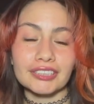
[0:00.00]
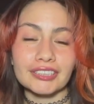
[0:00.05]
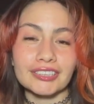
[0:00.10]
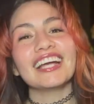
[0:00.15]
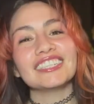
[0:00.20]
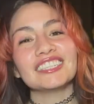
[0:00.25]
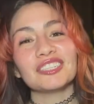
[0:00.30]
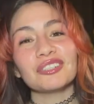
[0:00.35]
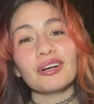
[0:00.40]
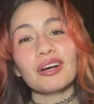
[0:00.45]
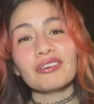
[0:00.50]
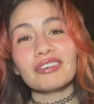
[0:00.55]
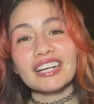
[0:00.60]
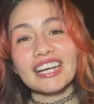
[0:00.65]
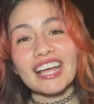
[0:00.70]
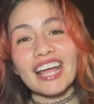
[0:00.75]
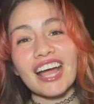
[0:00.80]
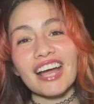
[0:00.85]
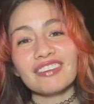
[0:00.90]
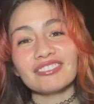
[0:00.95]
I do
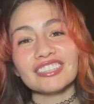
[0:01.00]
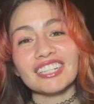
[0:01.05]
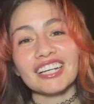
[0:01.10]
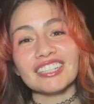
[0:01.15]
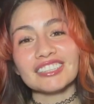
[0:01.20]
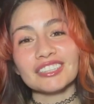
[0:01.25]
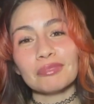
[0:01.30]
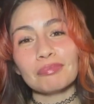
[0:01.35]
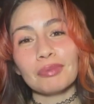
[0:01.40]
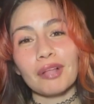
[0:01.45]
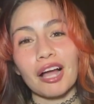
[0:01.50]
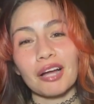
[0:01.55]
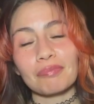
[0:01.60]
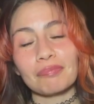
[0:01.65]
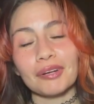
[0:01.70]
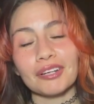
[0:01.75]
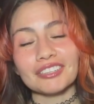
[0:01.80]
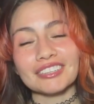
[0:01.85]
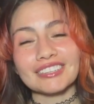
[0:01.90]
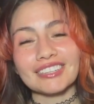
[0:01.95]
already have tons of blog
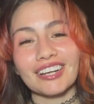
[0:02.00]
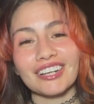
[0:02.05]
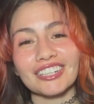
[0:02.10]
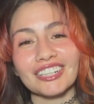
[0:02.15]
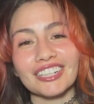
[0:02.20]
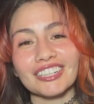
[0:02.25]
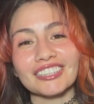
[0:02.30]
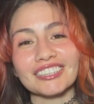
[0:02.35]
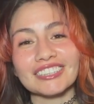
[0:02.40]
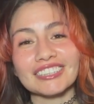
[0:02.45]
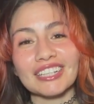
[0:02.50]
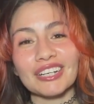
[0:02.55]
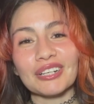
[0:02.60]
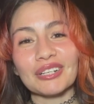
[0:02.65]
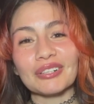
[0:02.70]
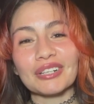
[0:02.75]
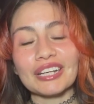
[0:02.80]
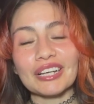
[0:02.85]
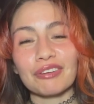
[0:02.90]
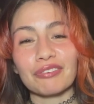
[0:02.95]
posts on her,
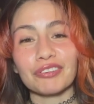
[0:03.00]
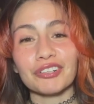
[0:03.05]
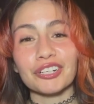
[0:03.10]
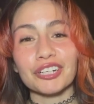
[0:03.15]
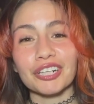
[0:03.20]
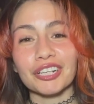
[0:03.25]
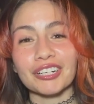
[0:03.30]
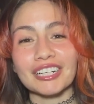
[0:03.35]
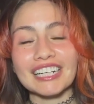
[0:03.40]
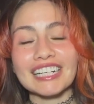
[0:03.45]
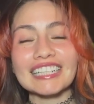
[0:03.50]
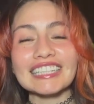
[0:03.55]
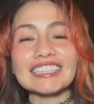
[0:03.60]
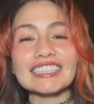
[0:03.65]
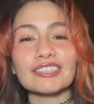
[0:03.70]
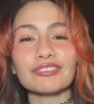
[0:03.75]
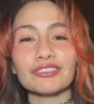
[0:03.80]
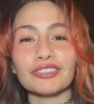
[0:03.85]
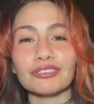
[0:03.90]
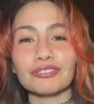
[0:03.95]
so if you're
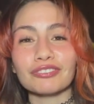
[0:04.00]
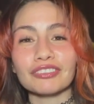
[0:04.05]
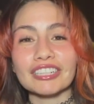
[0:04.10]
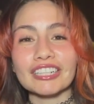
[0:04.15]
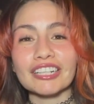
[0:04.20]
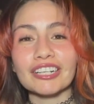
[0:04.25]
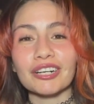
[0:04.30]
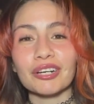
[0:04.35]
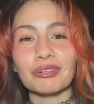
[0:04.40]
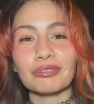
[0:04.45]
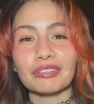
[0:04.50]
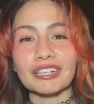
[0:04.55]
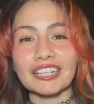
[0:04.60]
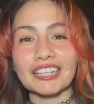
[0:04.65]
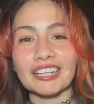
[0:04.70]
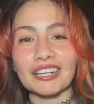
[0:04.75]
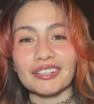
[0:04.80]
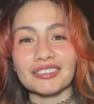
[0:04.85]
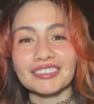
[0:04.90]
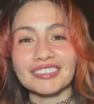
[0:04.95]
curious, feel free to go
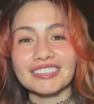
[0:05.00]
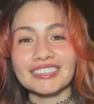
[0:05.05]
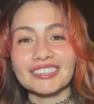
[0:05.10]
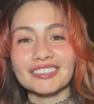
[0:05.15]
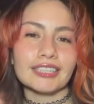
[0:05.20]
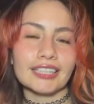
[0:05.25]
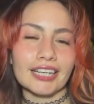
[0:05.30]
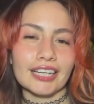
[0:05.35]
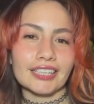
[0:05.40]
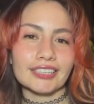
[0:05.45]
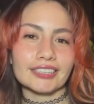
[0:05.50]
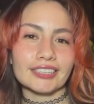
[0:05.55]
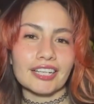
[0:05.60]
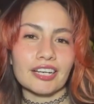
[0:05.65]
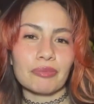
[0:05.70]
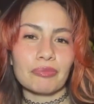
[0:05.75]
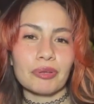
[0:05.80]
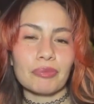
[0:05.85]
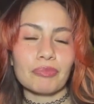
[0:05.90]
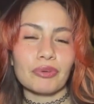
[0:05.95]
read those. Today is going
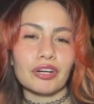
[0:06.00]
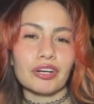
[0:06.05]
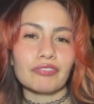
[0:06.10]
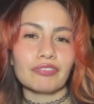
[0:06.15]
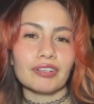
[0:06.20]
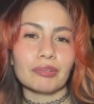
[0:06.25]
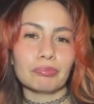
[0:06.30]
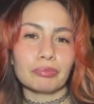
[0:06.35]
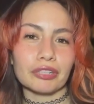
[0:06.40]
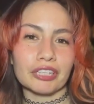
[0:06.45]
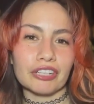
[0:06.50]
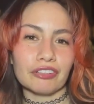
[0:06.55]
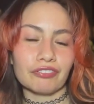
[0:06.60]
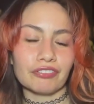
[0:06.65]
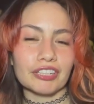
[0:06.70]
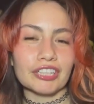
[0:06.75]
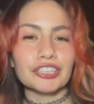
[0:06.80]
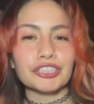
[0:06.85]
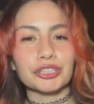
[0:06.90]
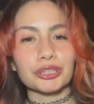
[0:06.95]
to be more of a brief
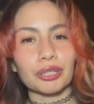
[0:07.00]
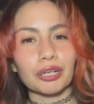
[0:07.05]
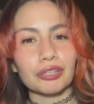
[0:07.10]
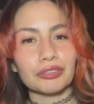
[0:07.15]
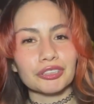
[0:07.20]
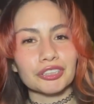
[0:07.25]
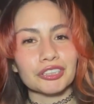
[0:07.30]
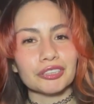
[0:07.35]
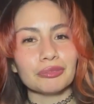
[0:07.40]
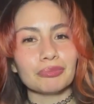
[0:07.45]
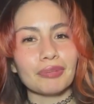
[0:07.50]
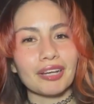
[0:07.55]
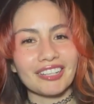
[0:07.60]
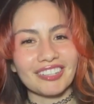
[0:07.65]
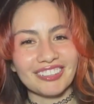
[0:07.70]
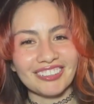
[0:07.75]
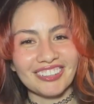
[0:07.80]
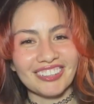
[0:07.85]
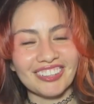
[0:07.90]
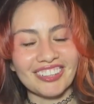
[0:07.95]
intro to
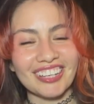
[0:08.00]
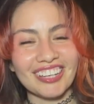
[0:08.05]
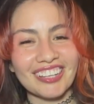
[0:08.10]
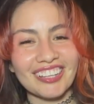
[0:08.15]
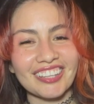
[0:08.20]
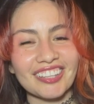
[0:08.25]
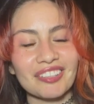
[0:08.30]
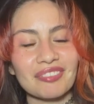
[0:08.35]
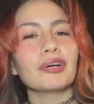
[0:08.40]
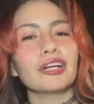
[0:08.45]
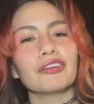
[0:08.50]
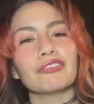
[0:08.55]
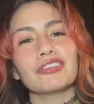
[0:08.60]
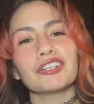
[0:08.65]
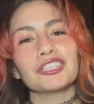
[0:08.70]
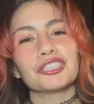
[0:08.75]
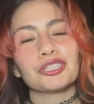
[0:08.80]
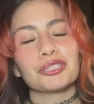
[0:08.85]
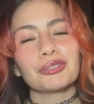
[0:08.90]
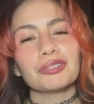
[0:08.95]
Mother Lilith, but if
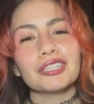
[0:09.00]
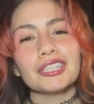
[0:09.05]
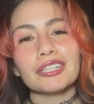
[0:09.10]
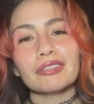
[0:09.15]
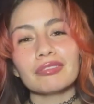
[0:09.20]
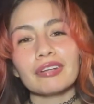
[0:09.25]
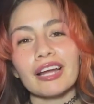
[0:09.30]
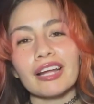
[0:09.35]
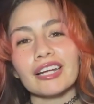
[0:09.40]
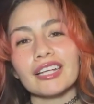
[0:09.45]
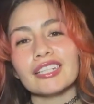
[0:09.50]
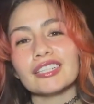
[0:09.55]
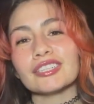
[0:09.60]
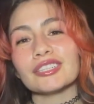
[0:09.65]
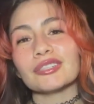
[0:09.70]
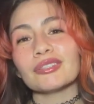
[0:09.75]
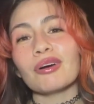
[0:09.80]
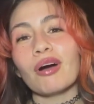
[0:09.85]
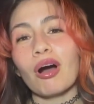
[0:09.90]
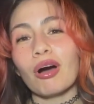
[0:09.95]
you're truly ready
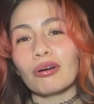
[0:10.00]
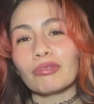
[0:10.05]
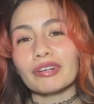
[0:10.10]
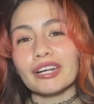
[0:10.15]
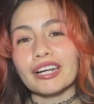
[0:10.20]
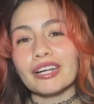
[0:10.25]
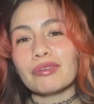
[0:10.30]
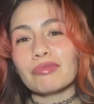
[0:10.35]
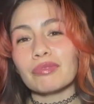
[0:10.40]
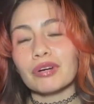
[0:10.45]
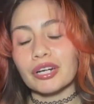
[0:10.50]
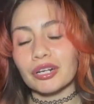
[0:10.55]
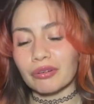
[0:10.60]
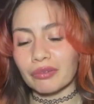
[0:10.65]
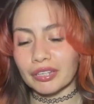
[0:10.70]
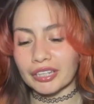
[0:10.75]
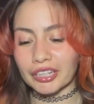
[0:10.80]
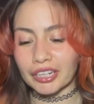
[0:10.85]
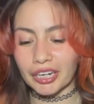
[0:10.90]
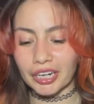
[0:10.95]
to already work
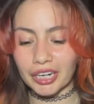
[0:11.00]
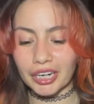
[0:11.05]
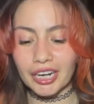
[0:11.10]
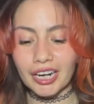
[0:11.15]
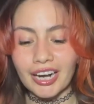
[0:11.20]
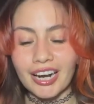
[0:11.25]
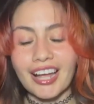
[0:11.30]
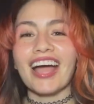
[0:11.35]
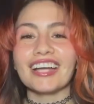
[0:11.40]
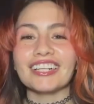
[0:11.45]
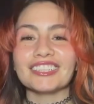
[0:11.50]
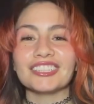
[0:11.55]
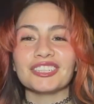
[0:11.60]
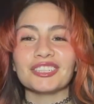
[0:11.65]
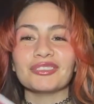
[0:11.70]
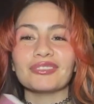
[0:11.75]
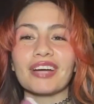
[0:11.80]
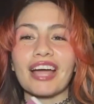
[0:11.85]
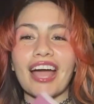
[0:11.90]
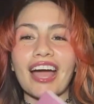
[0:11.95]
with her, I
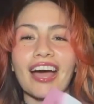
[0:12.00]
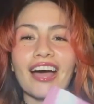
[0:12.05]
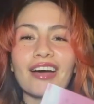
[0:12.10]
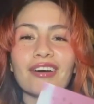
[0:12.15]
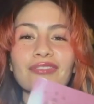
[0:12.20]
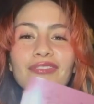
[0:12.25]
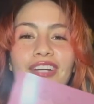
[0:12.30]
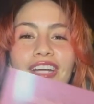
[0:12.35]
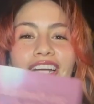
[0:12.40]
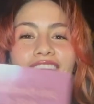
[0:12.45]
do have